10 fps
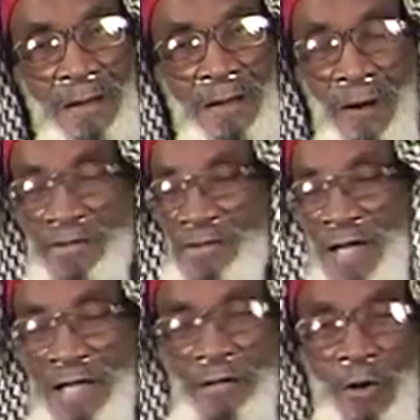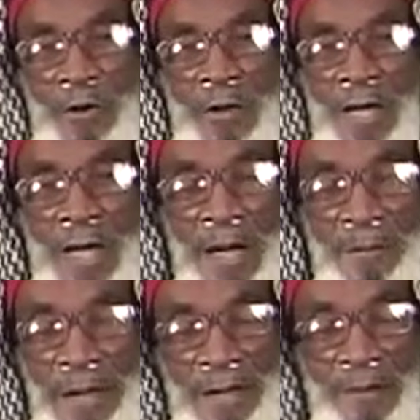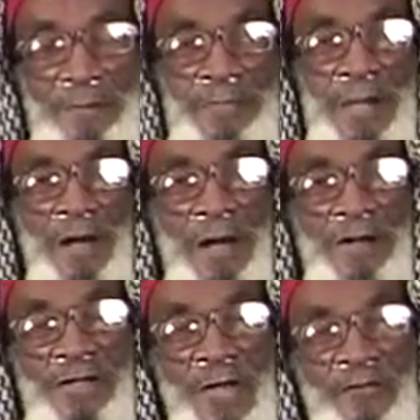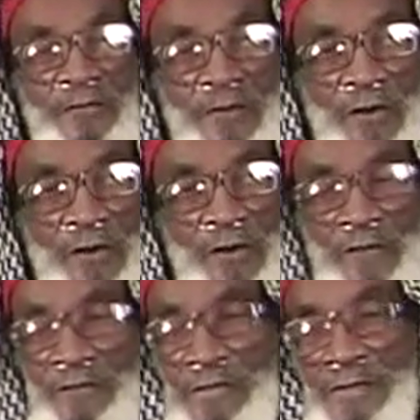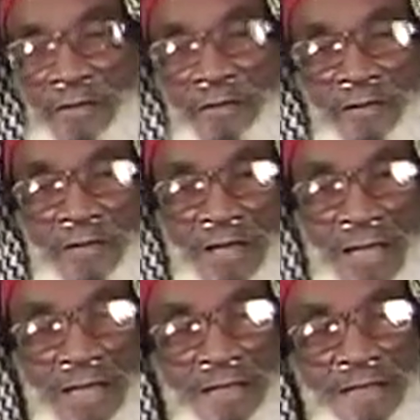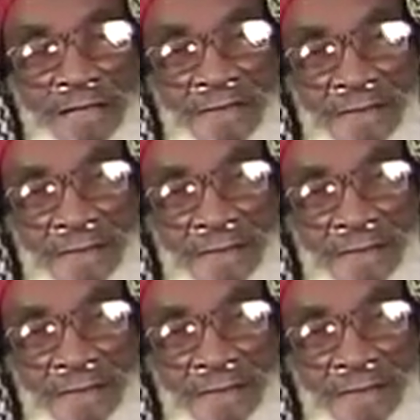Or take it over and make a club for it for the kids.